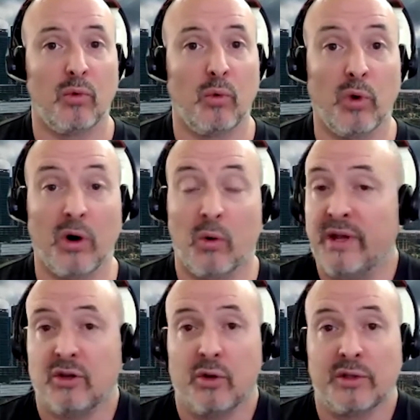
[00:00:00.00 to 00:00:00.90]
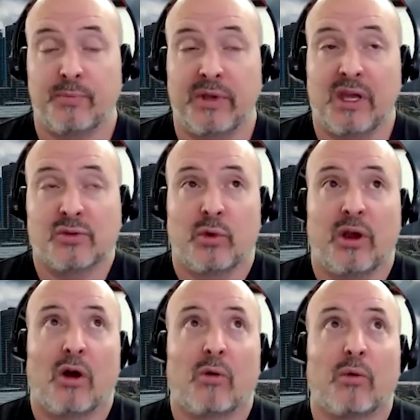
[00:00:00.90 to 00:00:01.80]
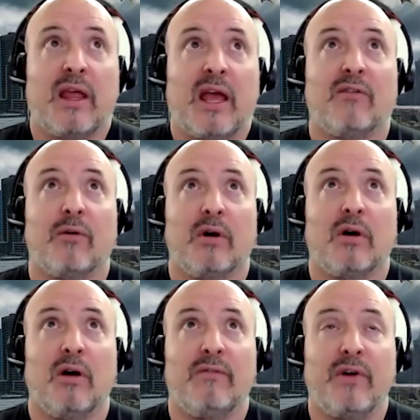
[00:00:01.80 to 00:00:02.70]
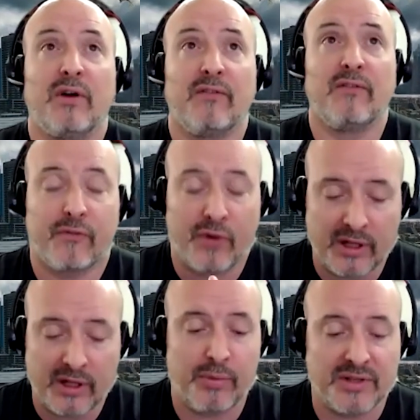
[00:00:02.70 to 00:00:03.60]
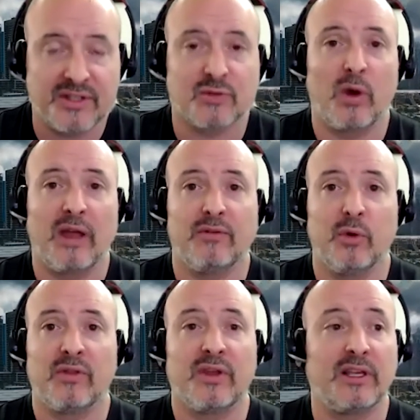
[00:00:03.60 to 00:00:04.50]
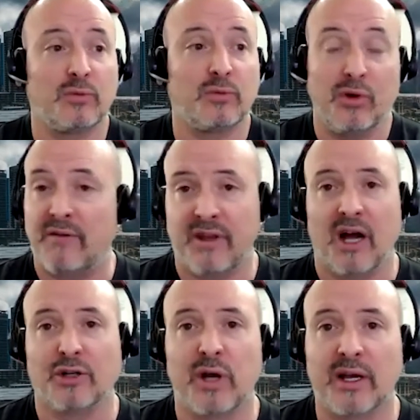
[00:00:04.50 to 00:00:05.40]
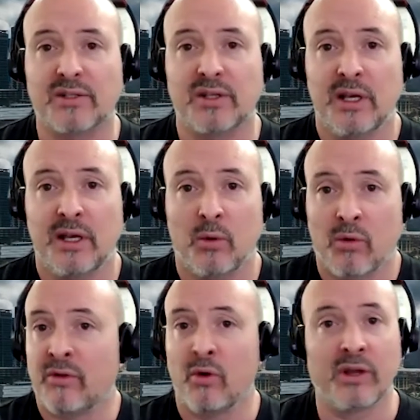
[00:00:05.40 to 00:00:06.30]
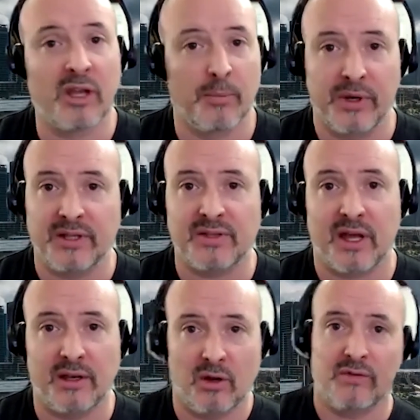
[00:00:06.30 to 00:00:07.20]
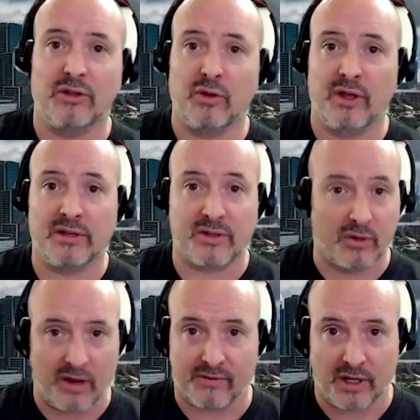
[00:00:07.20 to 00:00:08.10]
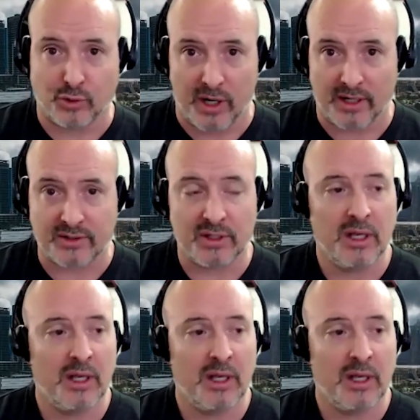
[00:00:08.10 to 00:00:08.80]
what we do is, because we already have a a very friendly business way of doing things, we don't have any contracts. We're one of the only companies that I know that do this that don't have contracts.